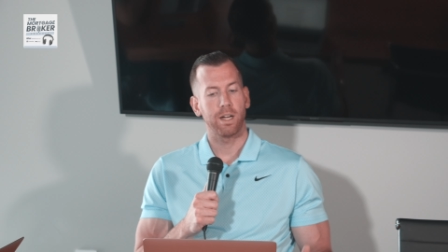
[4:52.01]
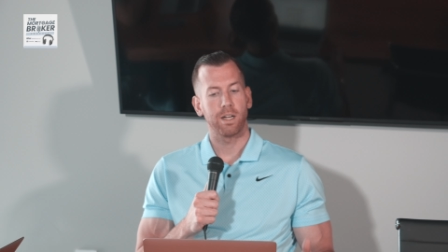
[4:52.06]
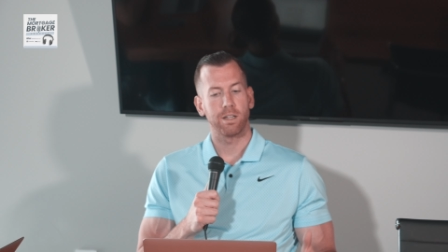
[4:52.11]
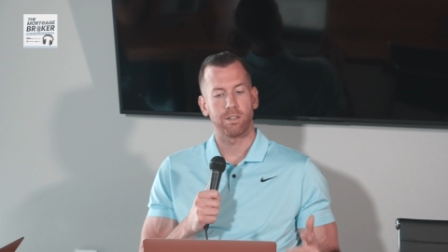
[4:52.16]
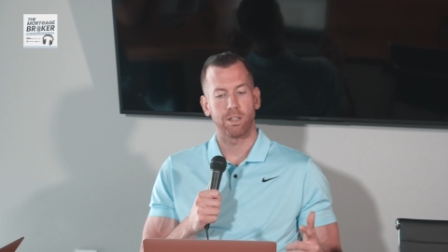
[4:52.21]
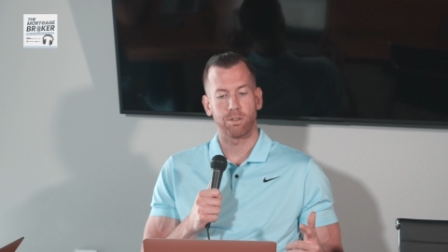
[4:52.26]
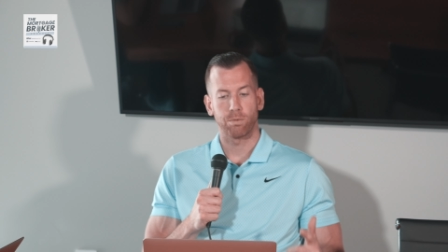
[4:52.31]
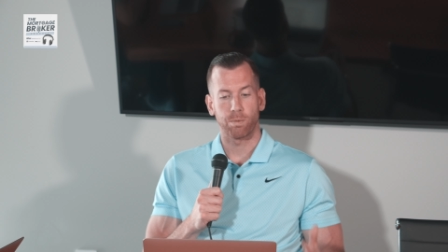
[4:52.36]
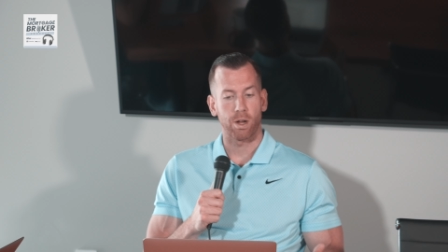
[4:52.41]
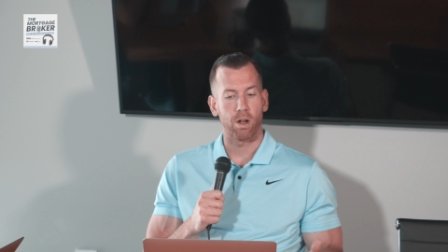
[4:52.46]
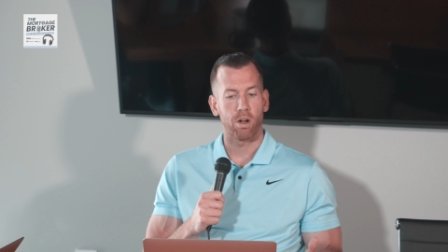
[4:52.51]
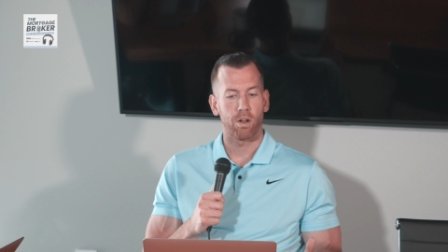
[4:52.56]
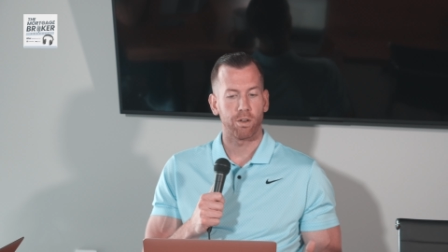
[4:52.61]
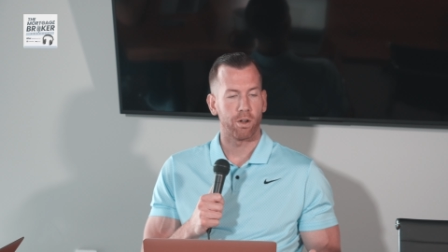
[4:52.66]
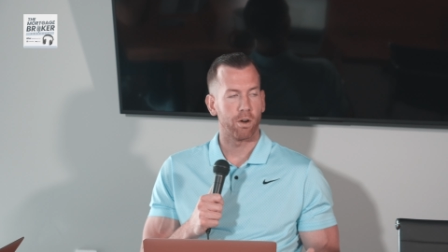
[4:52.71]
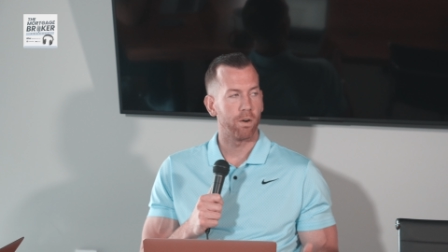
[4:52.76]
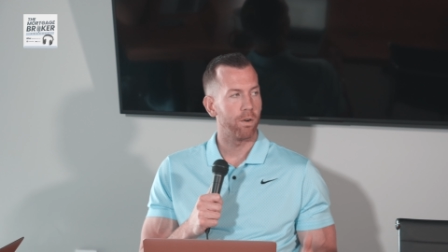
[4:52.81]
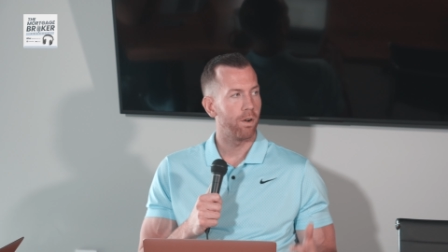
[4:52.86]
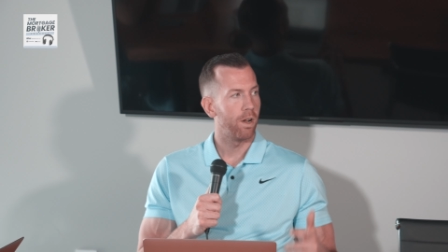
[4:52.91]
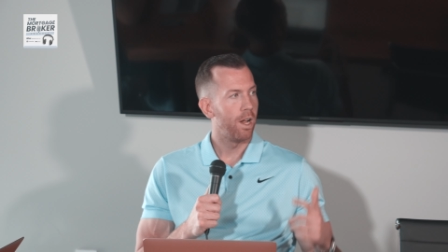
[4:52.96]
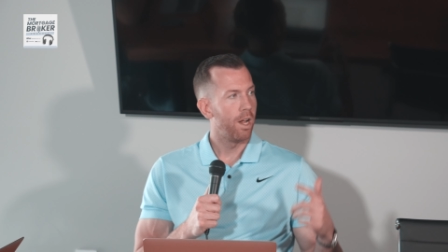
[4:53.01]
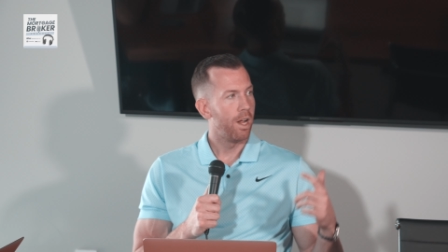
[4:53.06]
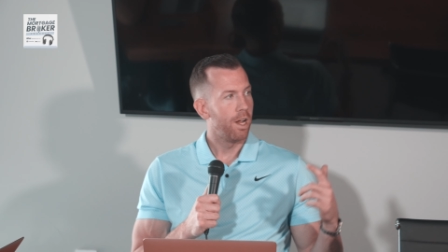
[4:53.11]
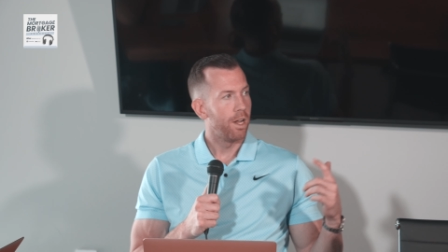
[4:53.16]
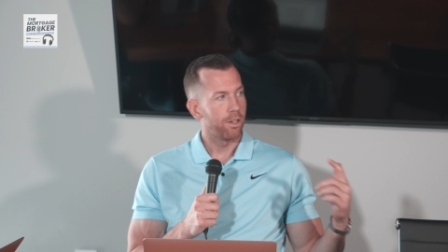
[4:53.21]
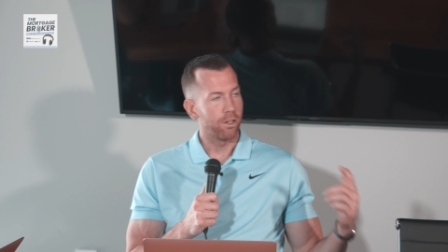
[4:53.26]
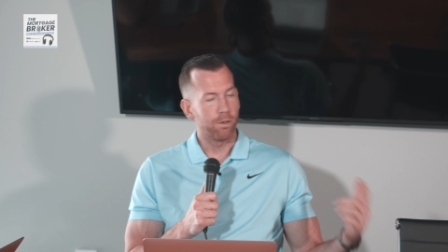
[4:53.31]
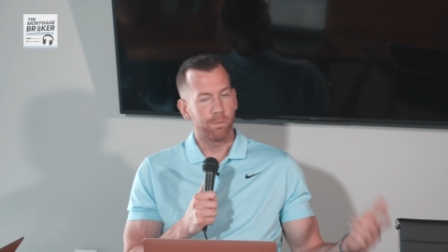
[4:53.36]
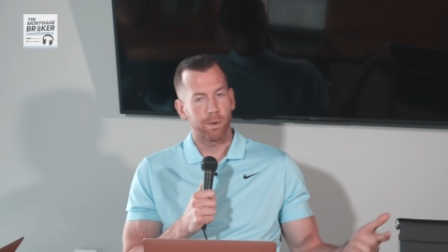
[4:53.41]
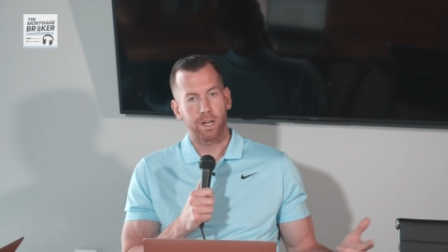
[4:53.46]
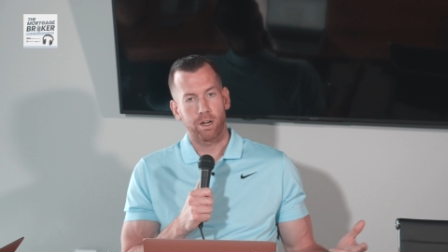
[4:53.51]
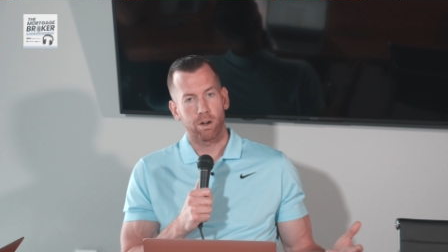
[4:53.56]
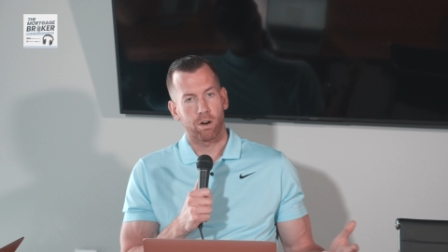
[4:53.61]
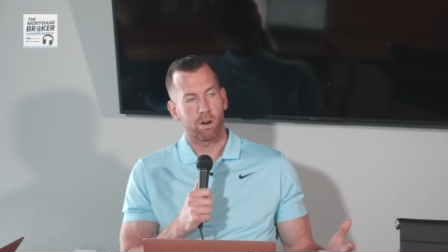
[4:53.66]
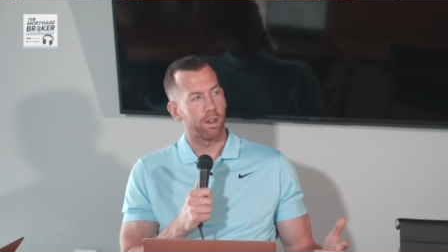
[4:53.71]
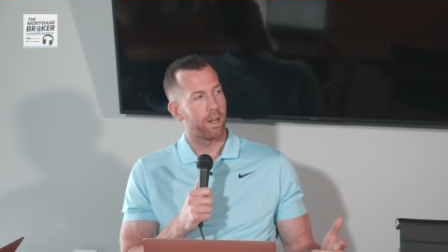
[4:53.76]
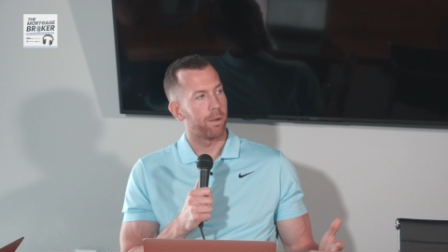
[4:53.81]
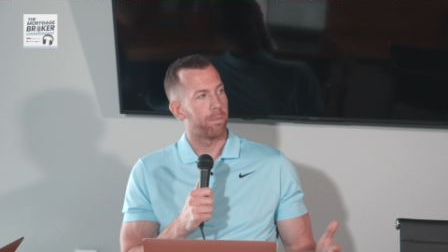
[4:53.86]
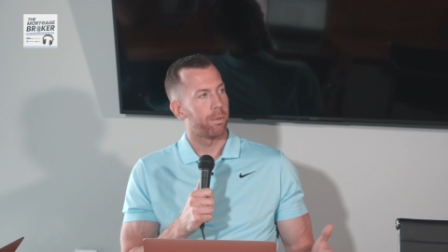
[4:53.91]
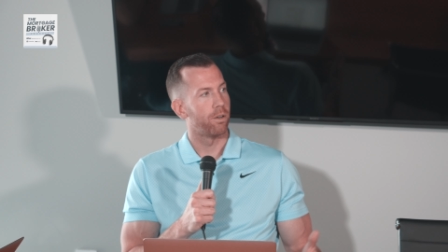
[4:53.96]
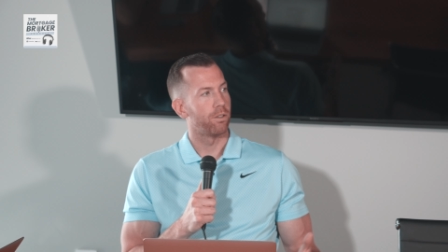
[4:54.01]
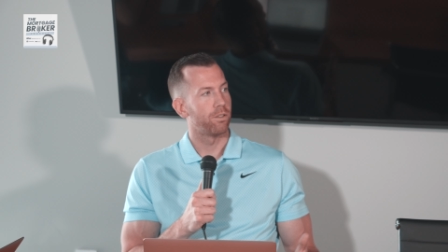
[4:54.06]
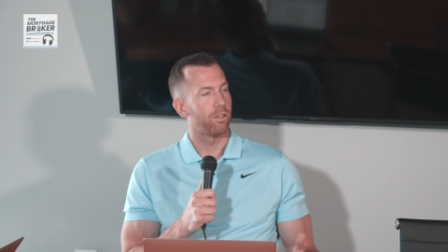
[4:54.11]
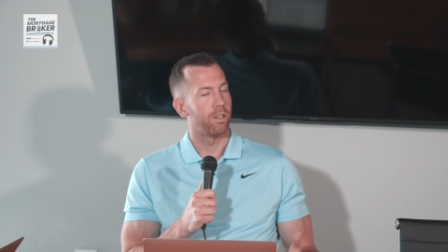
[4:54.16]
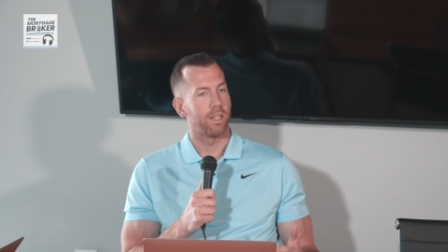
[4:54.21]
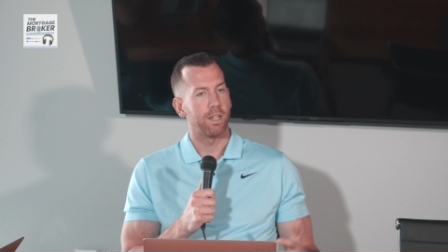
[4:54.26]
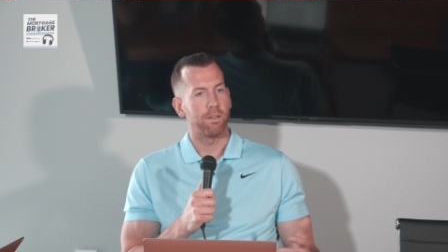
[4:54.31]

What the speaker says: Because as we all know, you might call that person,